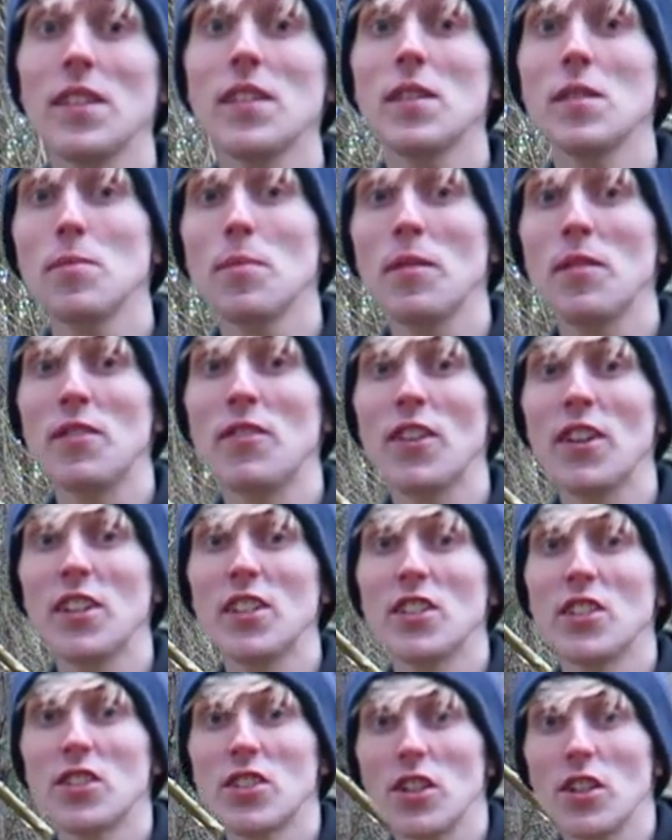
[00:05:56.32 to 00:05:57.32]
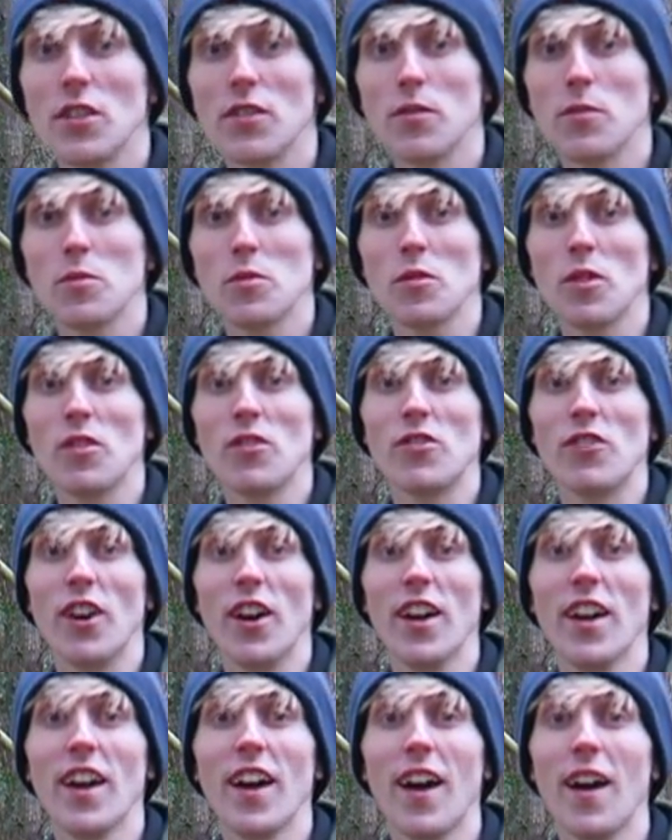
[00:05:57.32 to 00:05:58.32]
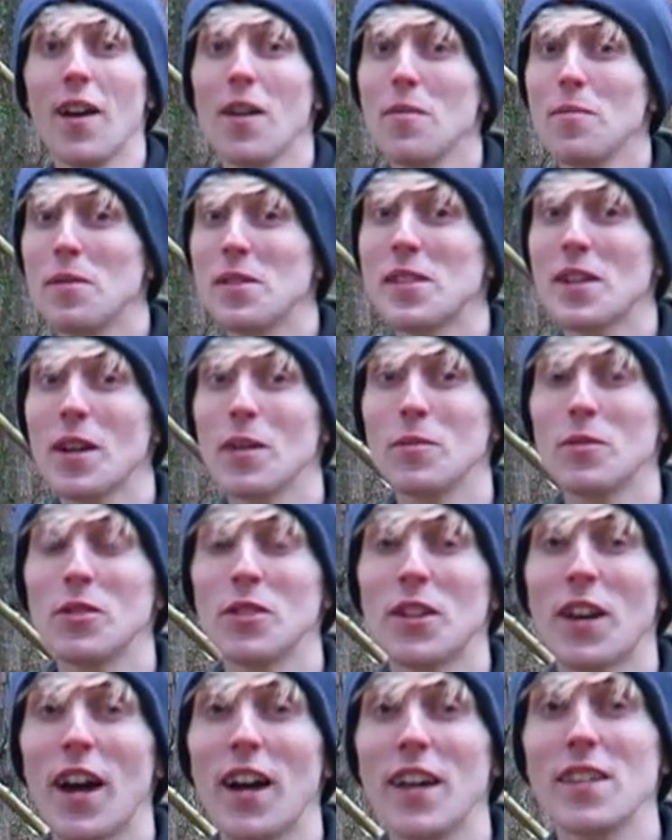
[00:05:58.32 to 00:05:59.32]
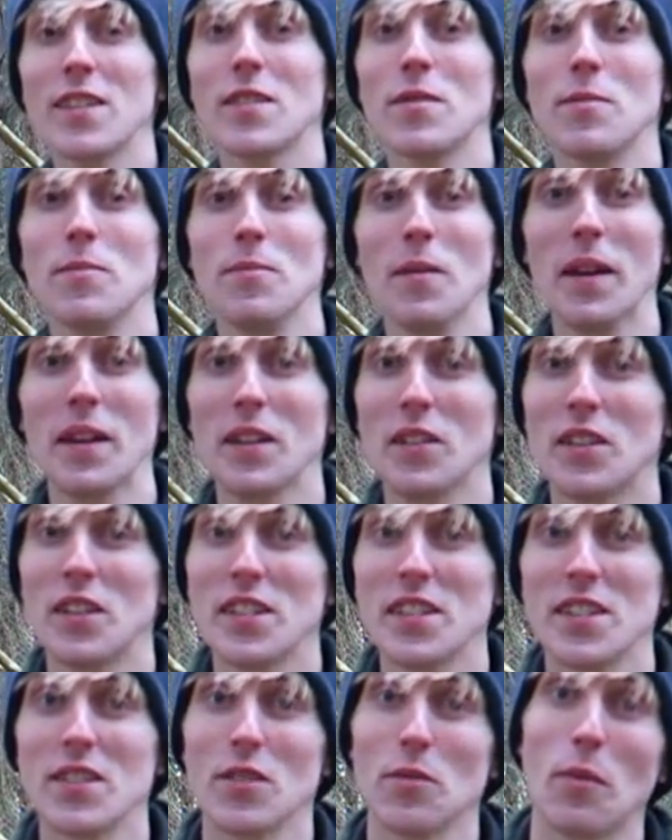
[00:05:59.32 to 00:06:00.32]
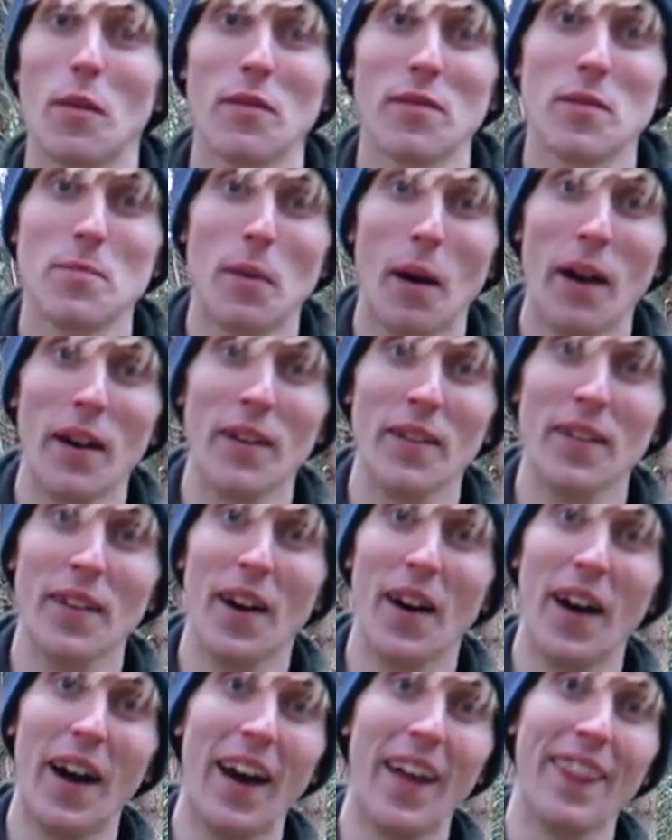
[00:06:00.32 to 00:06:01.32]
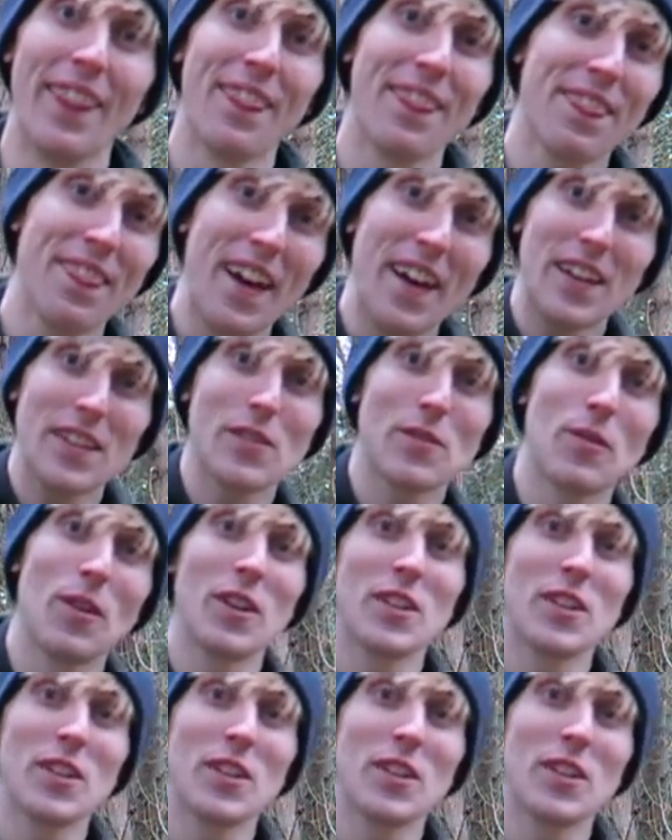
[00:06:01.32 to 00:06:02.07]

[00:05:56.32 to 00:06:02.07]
this has been the Ranger shirt from Swanndri. I hope this helps you guys to make your decision whether to buy or not. And thanks for